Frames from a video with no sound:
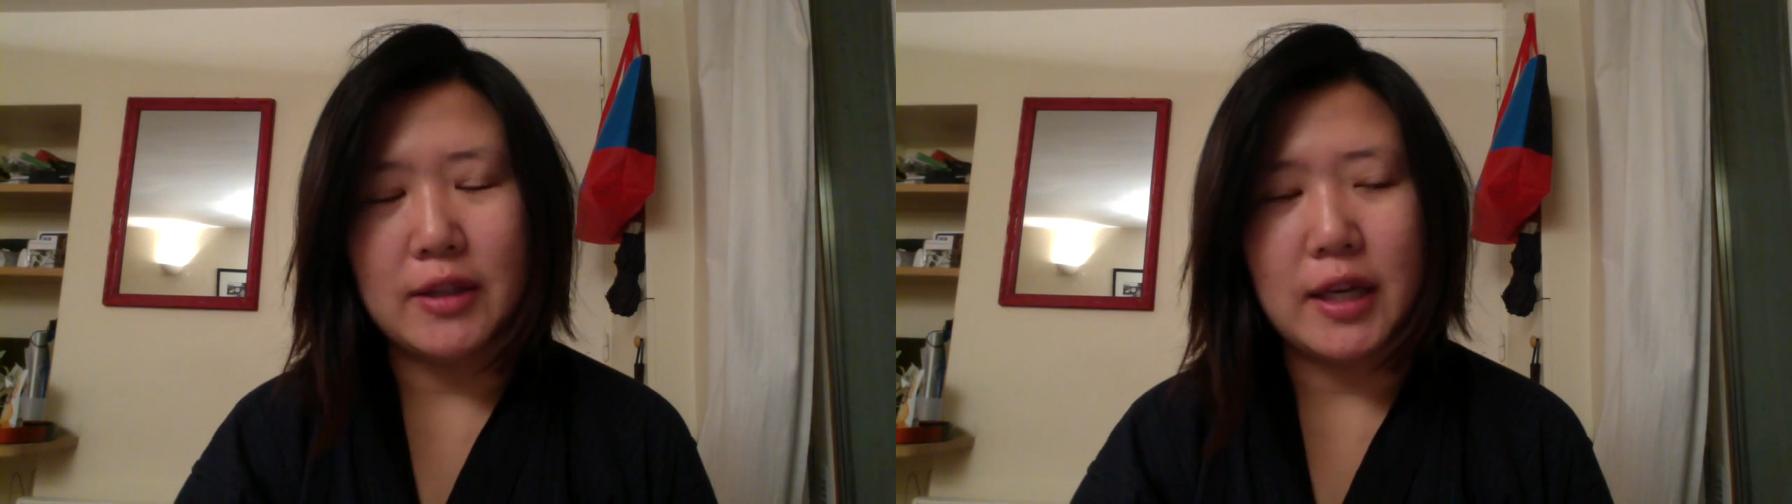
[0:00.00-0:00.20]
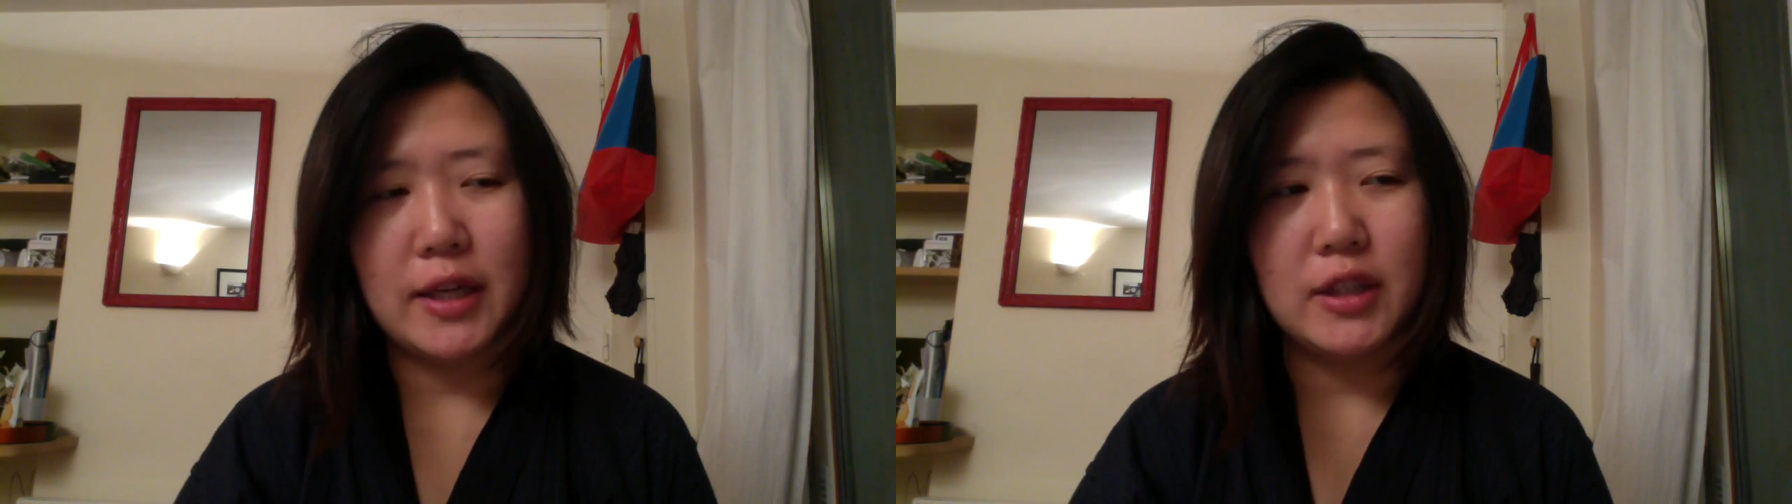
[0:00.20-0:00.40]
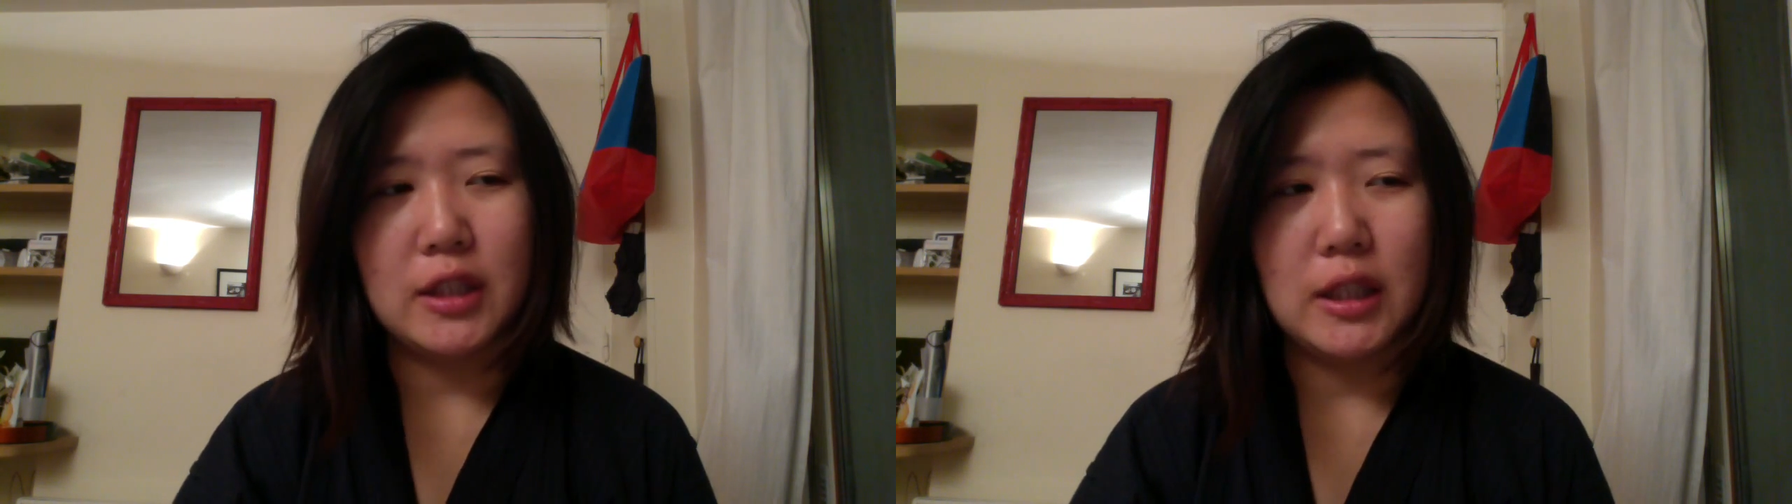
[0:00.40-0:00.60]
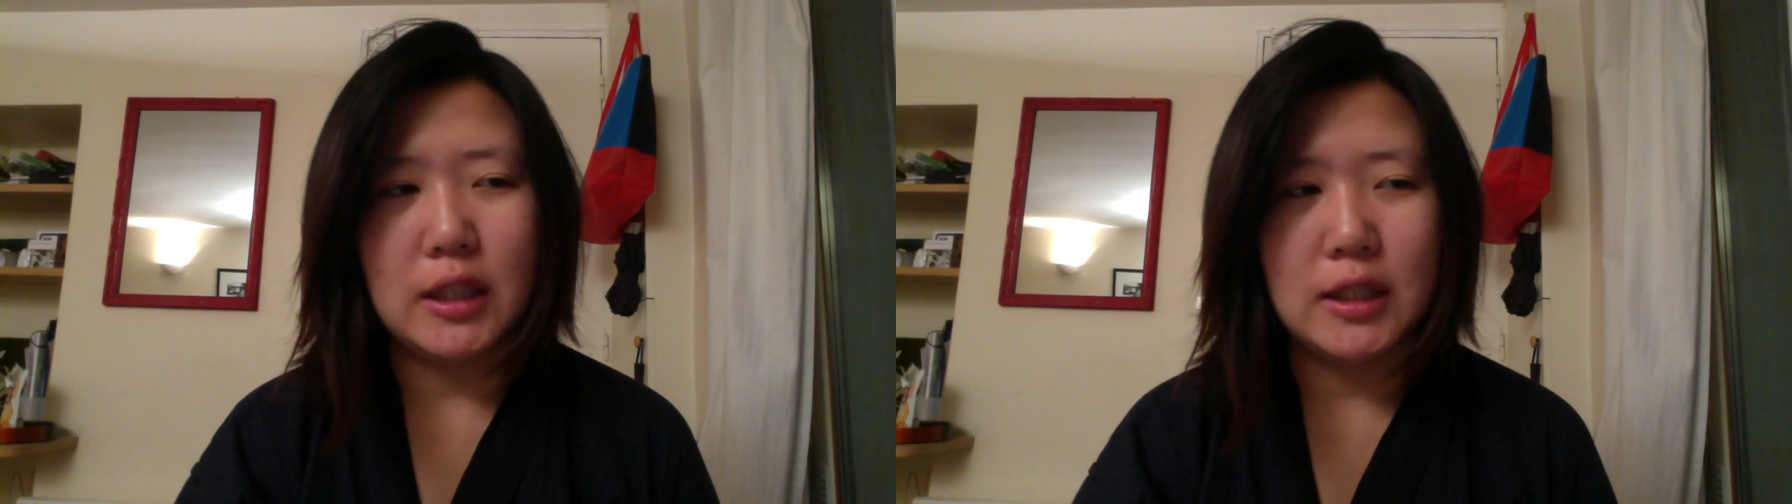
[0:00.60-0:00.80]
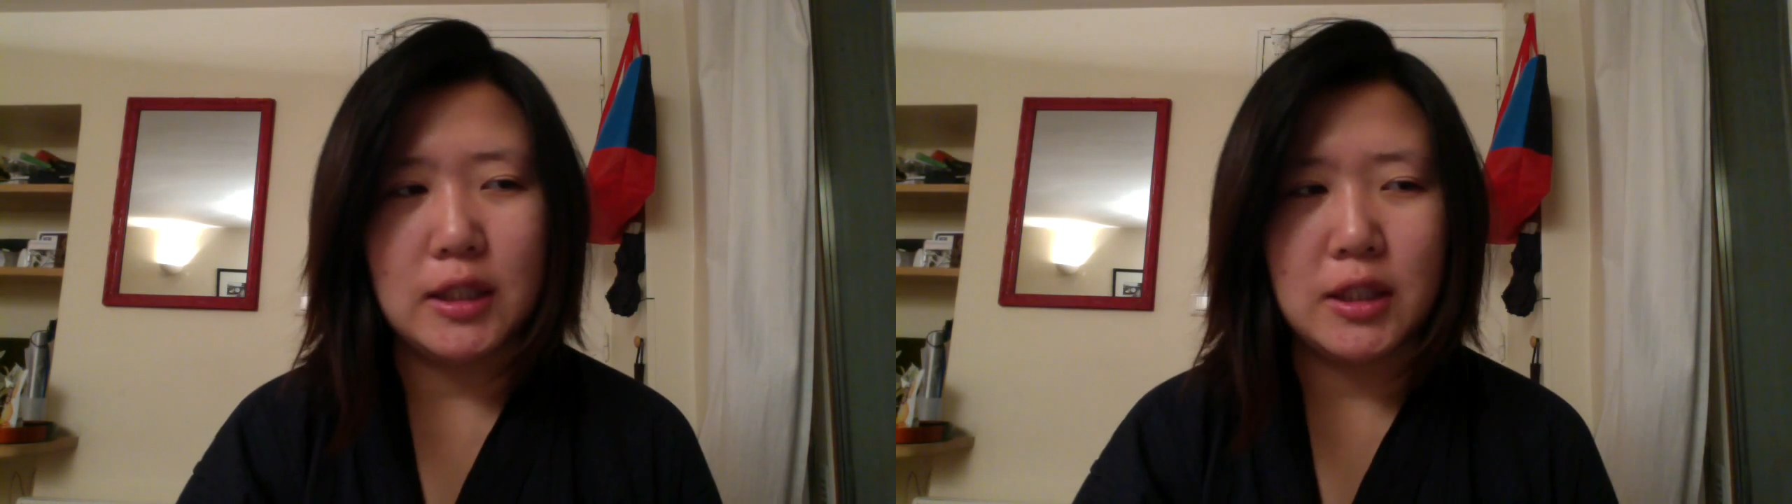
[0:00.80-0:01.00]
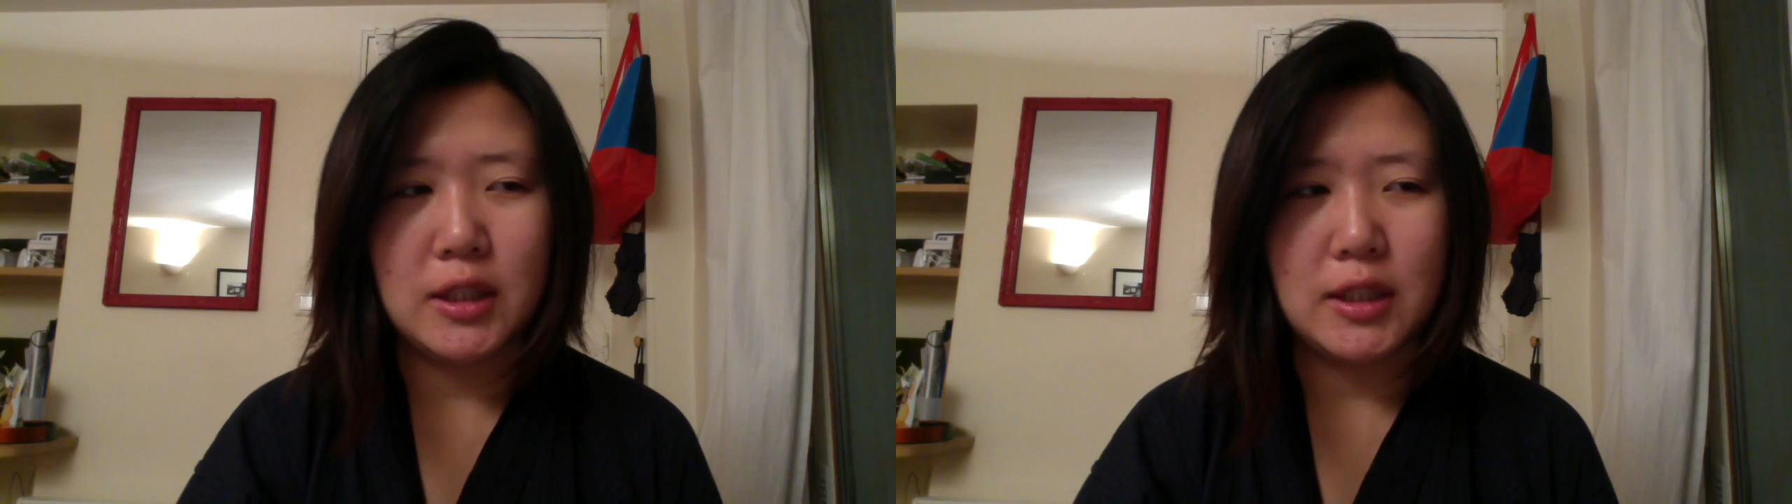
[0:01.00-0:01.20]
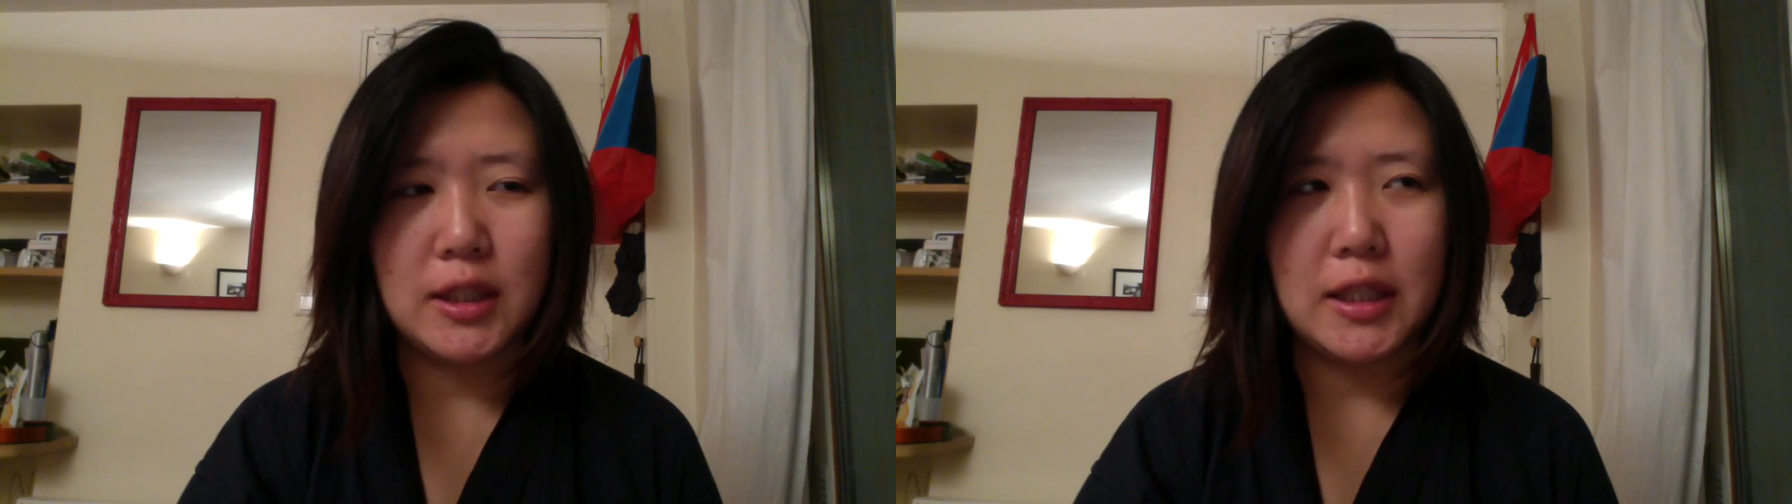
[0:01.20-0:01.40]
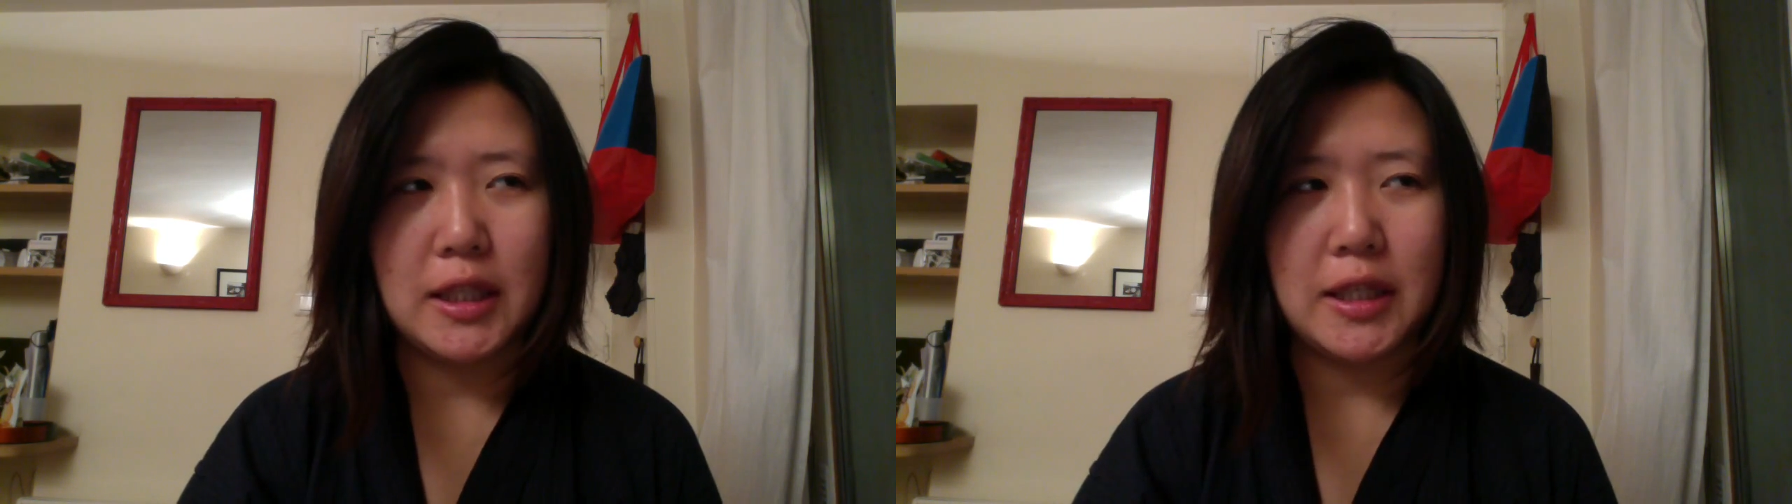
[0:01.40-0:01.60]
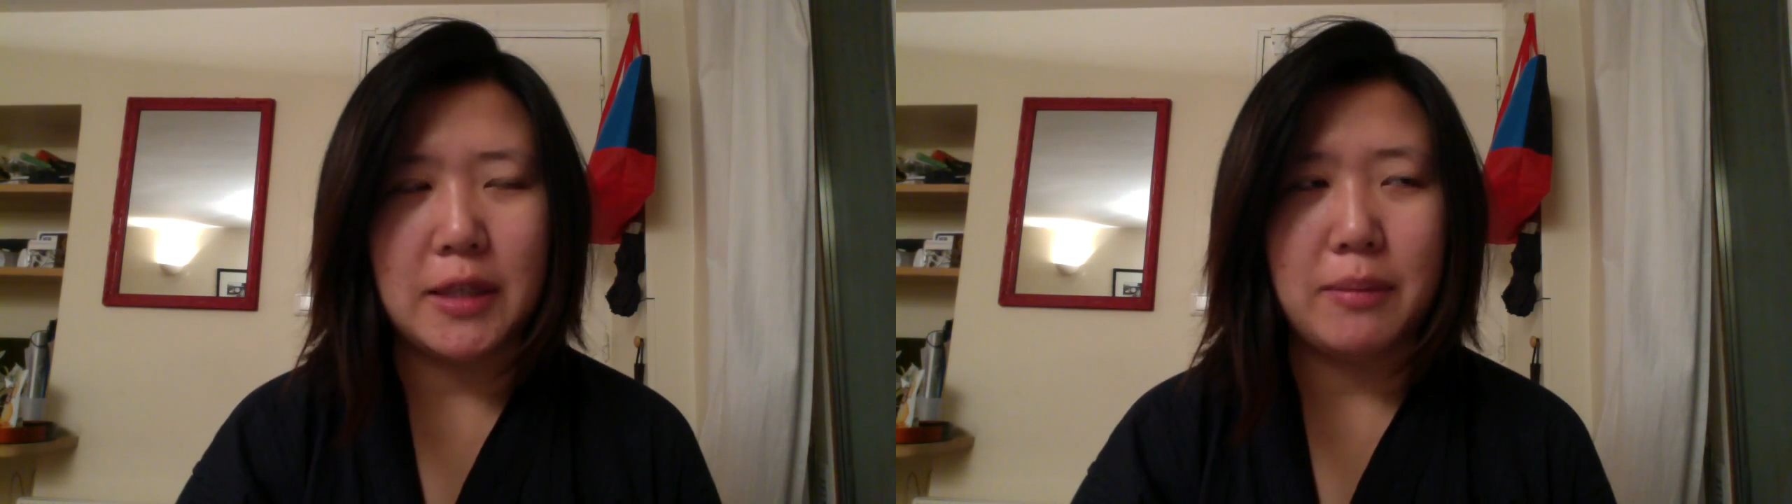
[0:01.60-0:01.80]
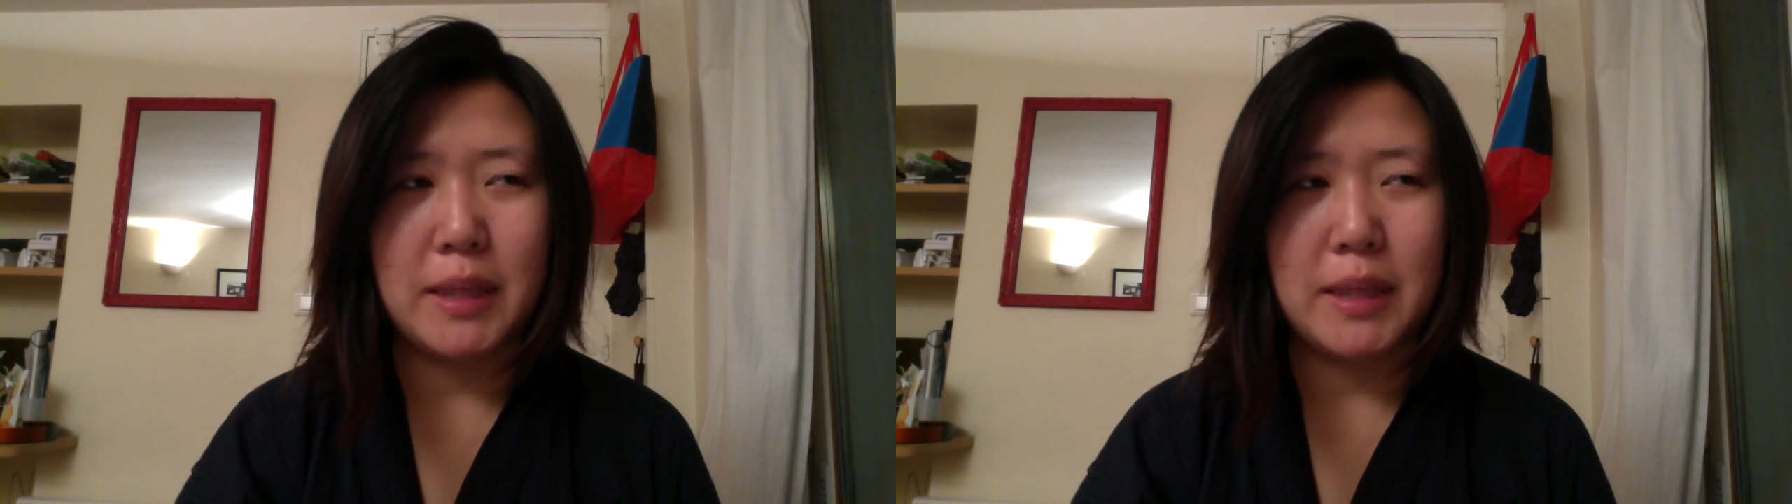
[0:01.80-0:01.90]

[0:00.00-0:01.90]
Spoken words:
Angeles studying